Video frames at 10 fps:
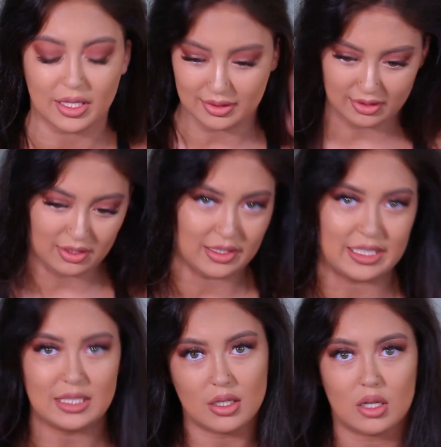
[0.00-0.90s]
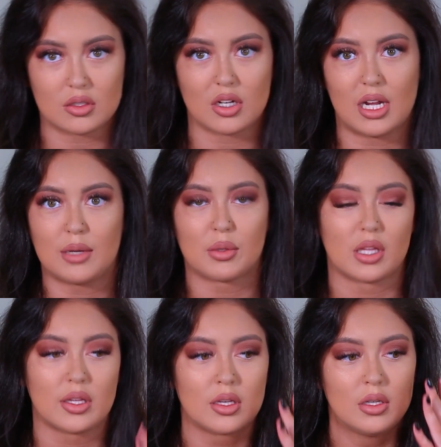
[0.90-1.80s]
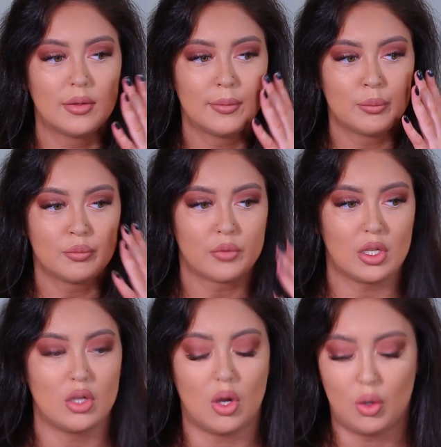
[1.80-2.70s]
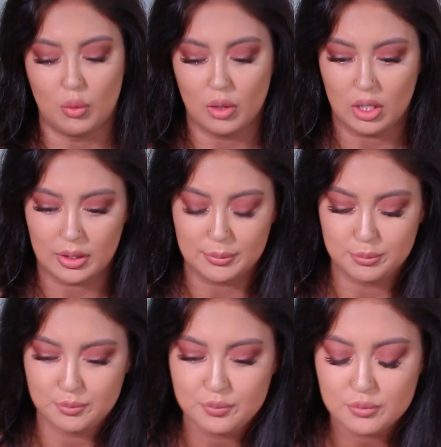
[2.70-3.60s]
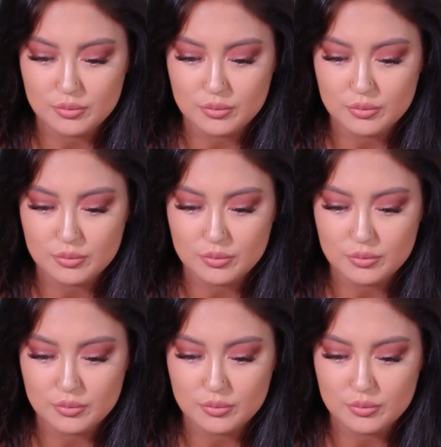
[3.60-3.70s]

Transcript: like the clean under eye with like no